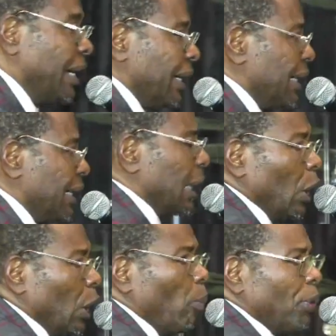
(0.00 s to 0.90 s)
it didn't
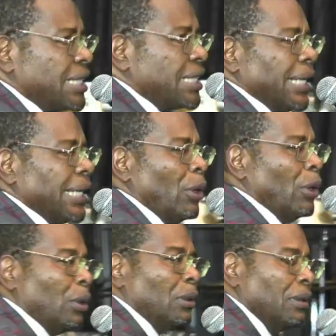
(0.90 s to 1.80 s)
look pretty
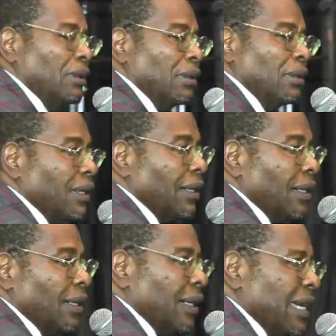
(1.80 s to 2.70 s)
anymore.
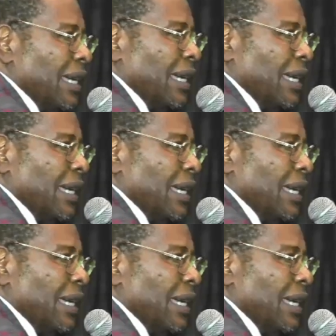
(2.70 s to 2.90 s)
The